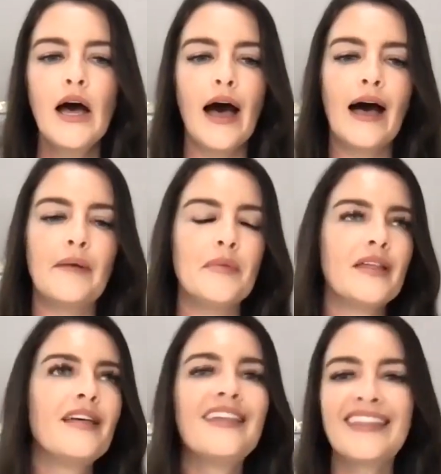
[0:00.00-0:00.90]

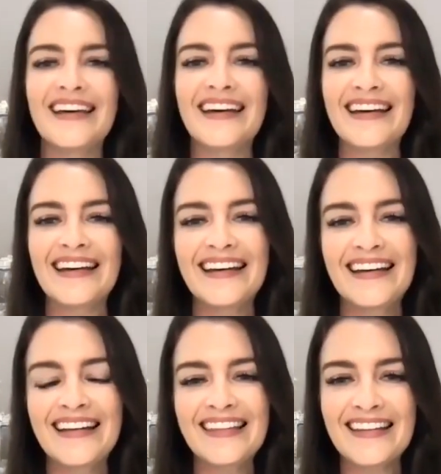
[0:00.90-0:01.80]
the
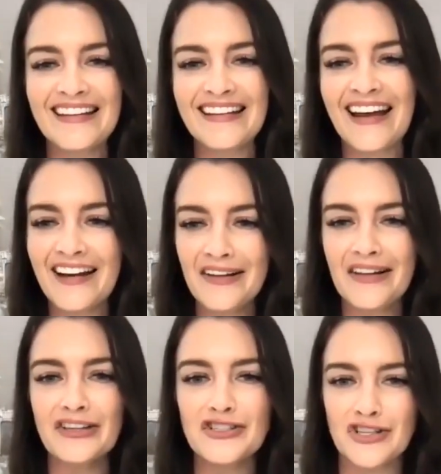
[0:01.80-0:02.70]
kind of
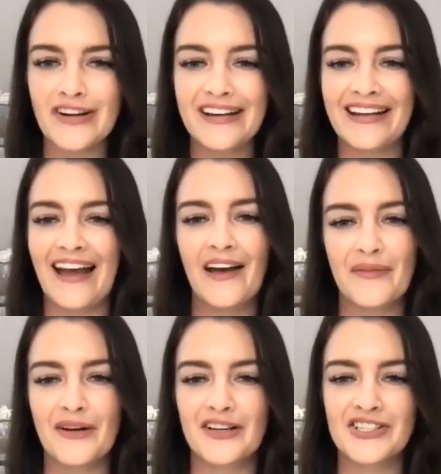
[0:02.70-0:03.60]
like journey I
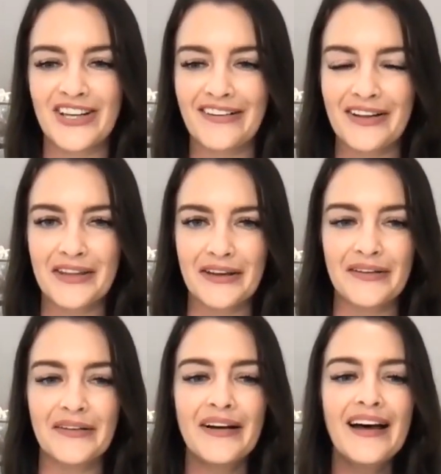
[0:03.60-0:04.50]
want to share with you
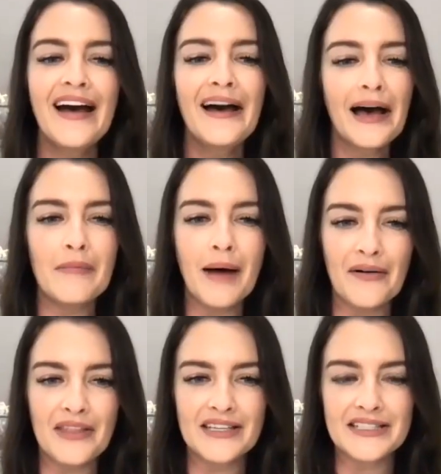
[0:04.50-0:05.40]

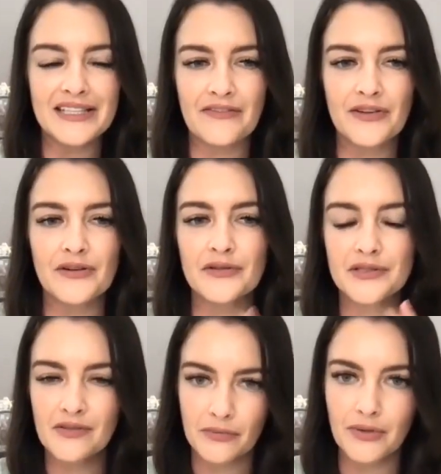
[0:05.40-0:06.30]
about this that
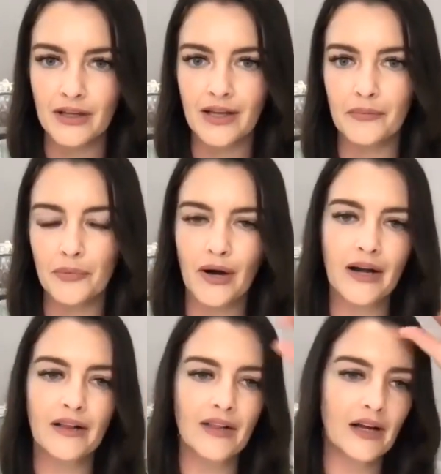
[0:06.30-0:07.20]
feels really
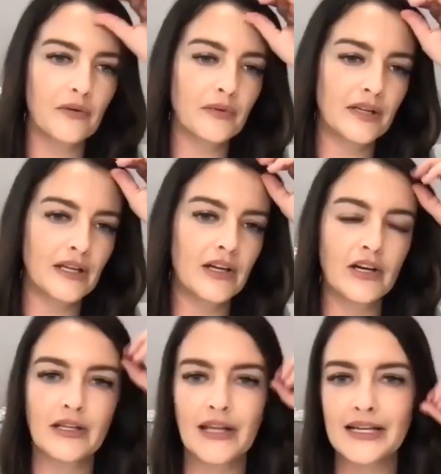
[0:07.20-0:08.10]
important and like a really
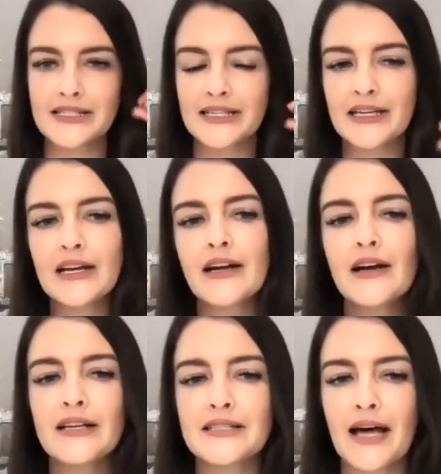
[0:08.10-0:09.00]
good lesson here
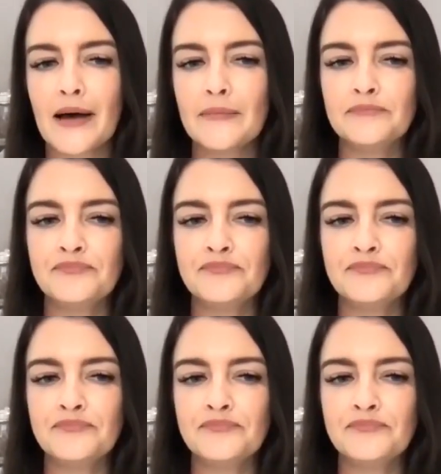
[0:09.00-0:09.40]
is that,